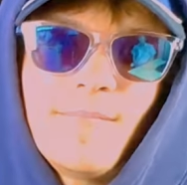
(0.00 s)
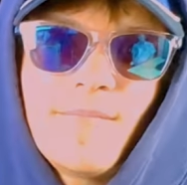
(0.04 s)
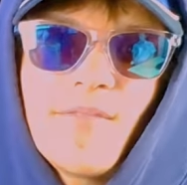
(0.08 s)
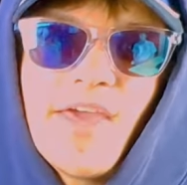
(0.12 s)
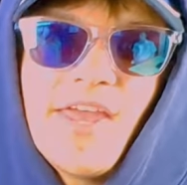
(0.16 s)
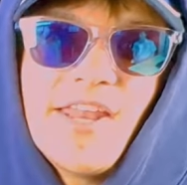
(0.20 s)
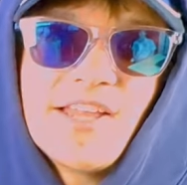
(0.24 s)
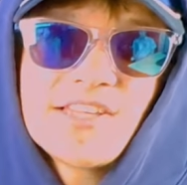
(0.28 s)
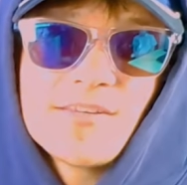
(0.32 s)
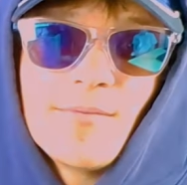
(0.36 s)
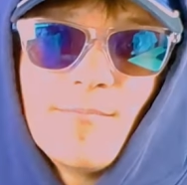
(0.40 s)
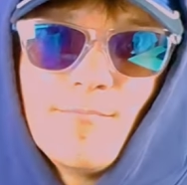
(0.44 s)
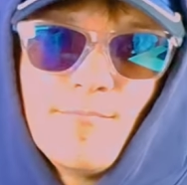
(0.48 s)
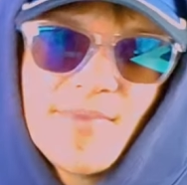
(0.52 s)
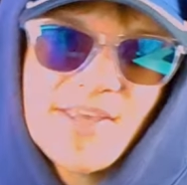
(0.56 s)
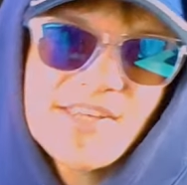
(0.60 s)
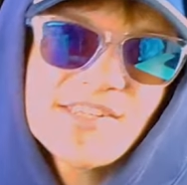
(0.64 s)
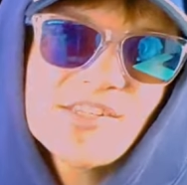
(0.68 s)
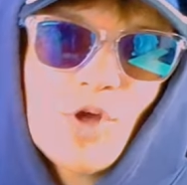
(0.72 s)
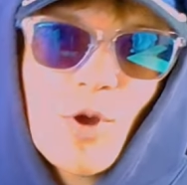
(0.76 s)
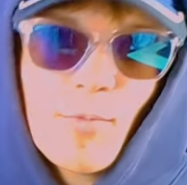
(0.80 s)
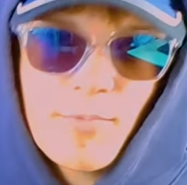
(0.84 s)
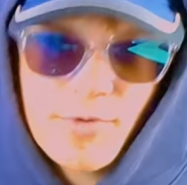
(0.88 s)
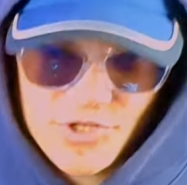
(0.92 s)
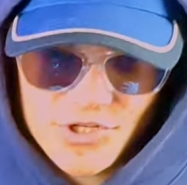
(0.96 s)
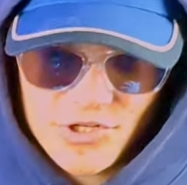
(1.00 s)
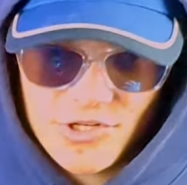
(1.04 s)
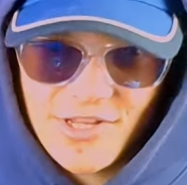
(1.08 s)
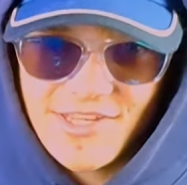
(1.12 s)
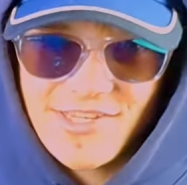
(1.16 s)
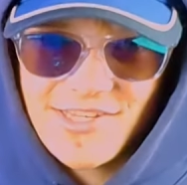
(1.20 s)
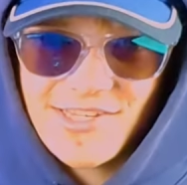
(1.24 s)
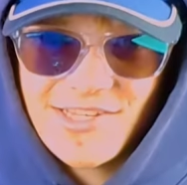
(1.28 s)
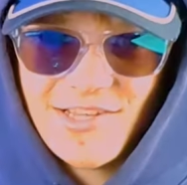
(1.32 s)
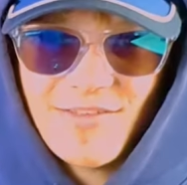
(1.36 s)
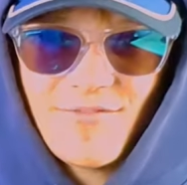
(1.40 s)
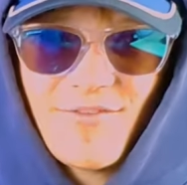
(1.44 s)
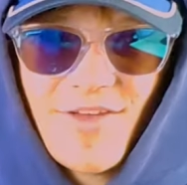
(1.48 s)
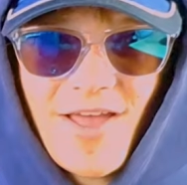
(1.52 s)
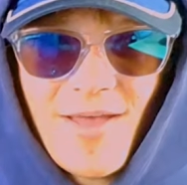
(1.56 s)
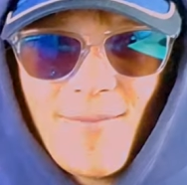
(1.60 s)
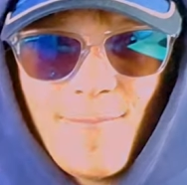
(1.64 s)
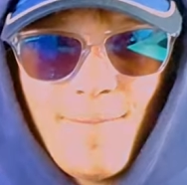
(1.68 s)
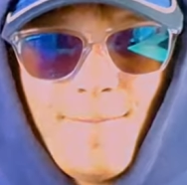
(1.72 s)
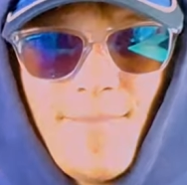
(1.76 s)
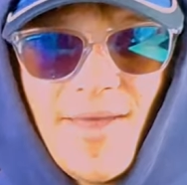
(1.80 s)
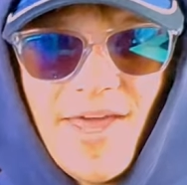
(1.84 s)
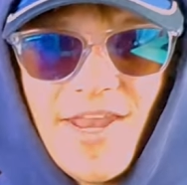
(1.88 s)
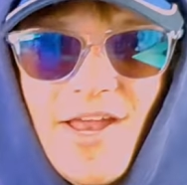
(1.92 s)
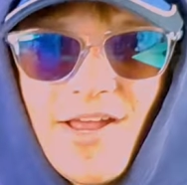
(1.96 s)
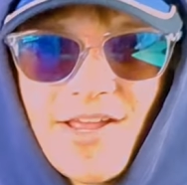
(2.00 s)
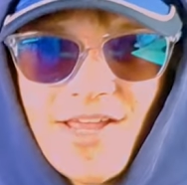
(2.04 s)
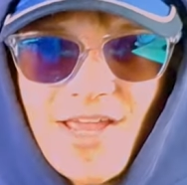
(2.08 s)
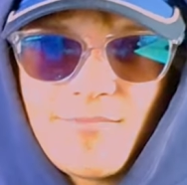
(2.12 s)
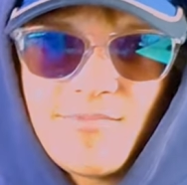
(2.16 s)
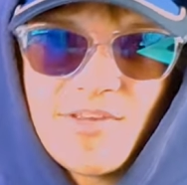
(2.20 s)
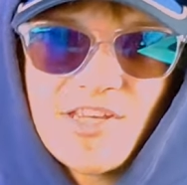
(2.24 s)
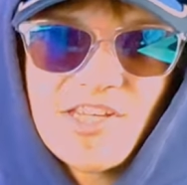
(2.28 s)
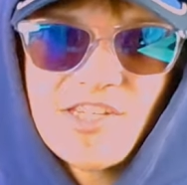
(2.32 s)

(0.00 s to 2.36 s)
and it's a missed opportunity to deliver a better gaming